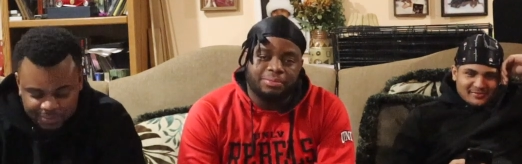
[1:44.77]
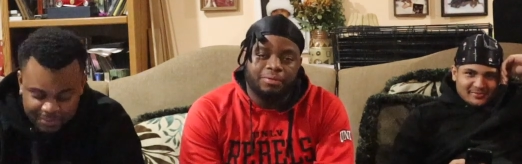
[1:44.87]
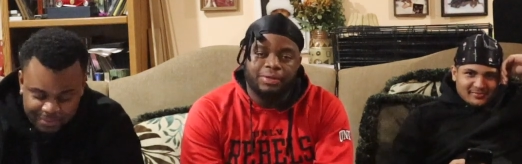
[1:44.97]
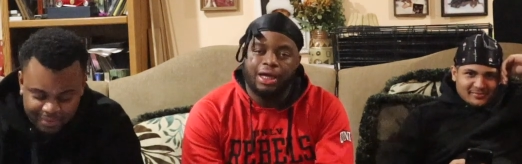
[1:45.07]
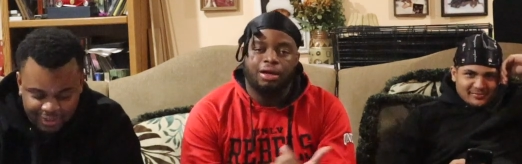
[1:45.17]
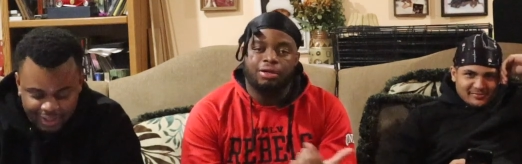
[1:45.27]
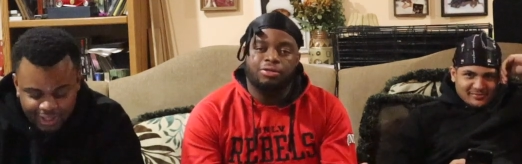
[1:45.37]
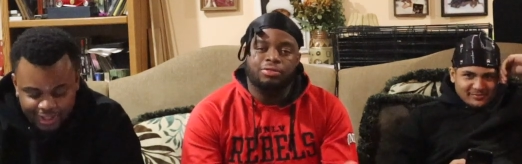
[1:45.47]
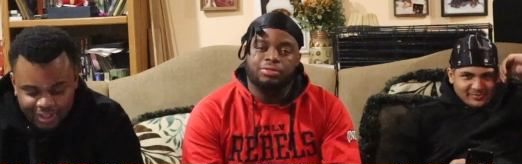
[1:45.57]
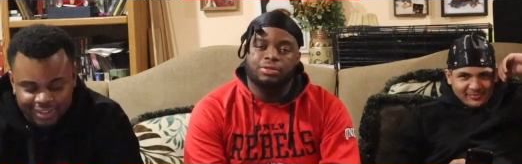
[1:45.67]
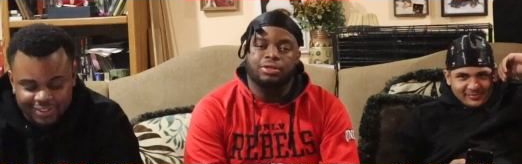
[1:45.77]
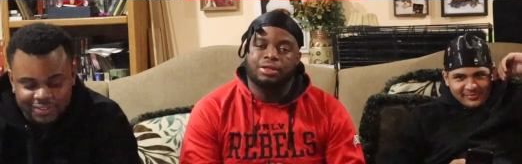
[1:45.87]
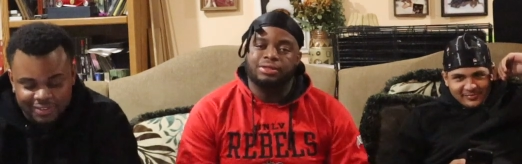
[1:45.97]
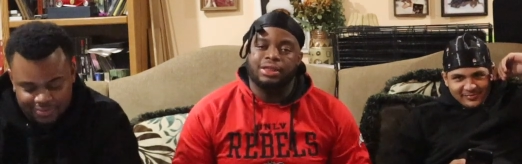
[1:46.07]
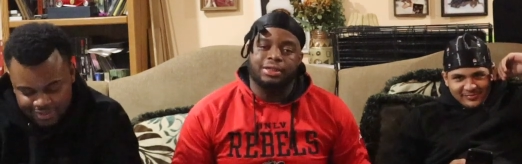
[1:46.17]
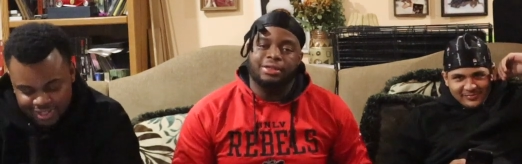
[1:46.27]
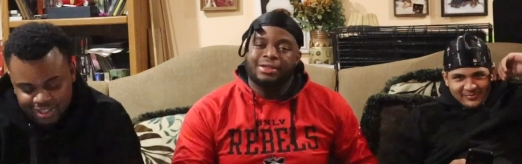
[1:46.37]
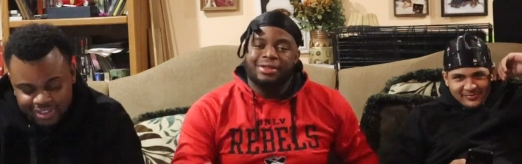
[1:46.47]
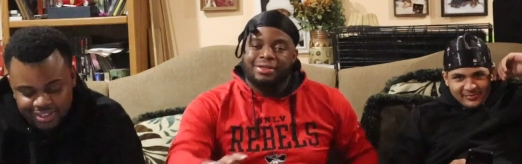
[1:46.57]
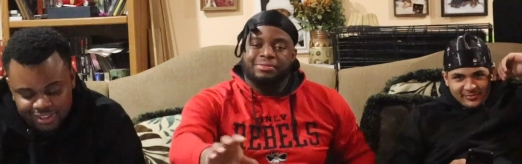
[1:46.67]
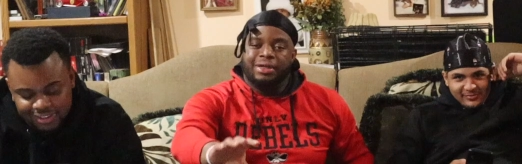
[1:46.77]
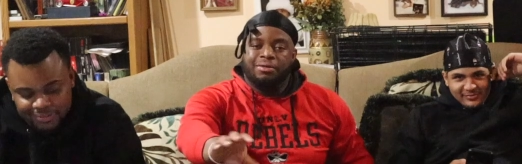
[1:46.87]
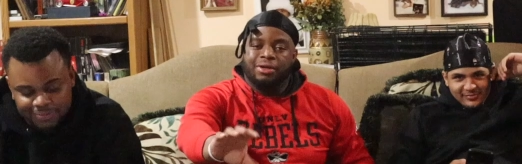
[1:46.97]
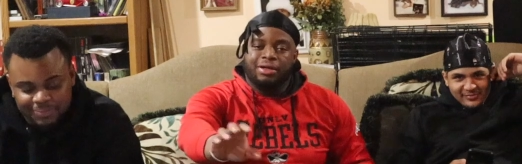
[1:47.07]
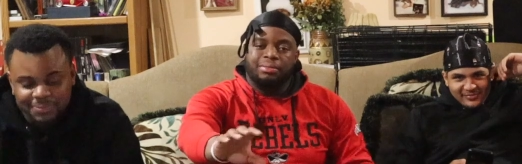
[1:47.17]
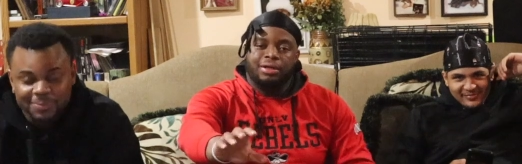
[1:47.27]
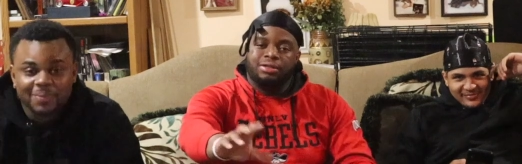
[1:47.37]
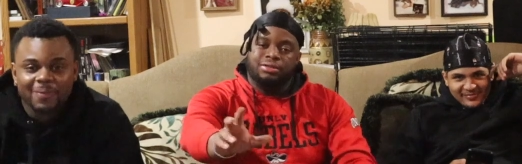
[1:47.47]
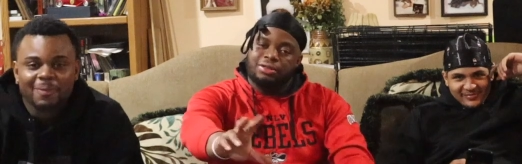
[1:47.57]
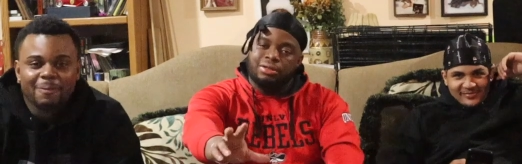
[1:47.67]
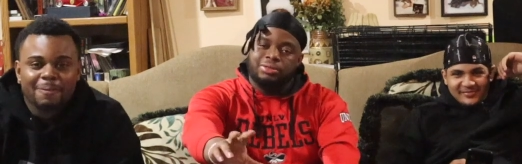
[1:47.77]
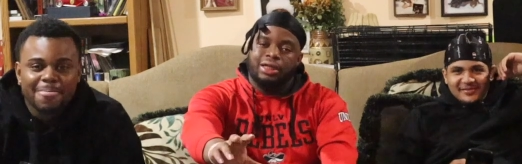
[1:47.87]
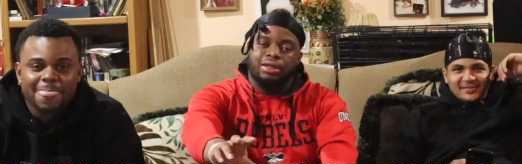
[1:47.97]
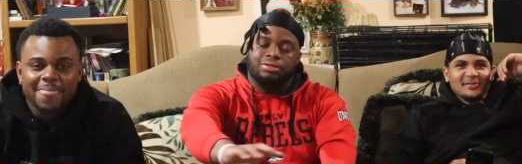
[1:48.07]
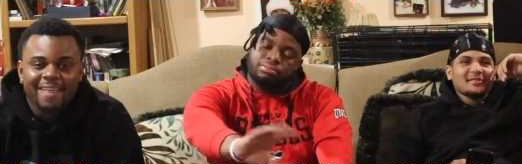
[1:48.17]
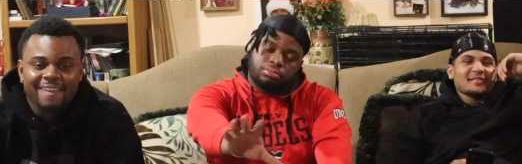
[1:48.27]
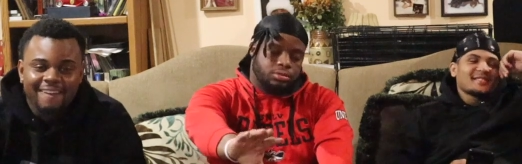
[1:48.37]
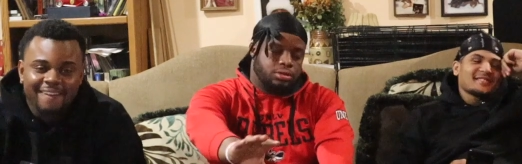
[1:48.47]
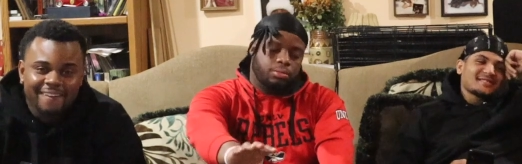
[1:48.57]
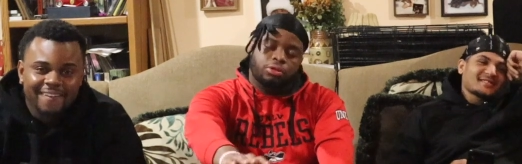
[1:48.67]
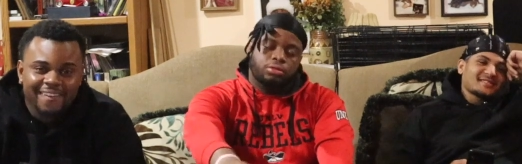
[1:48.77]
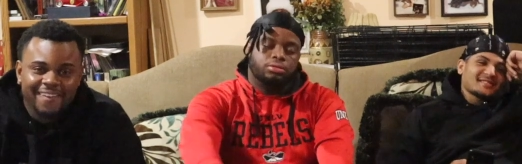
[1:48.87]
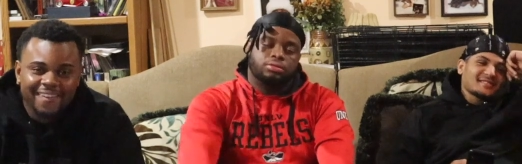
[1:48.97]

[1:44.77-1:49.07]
Speaker 1: bro. We got our own, you know what I'm saying? Right. I'm not worried about, you know what I'm saying? Come on.